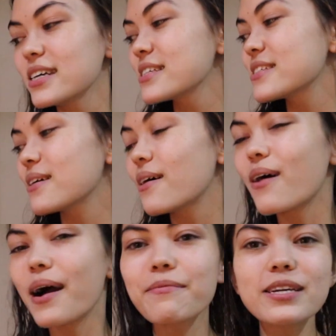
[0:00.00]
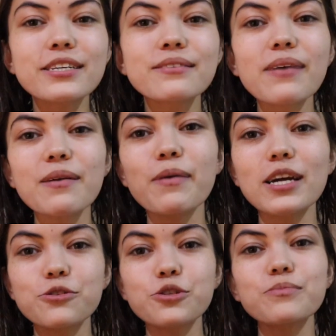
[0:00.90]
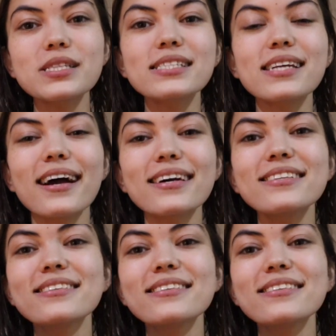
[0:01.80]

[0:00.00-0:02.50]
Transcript: So I'm here in my bedroom instead.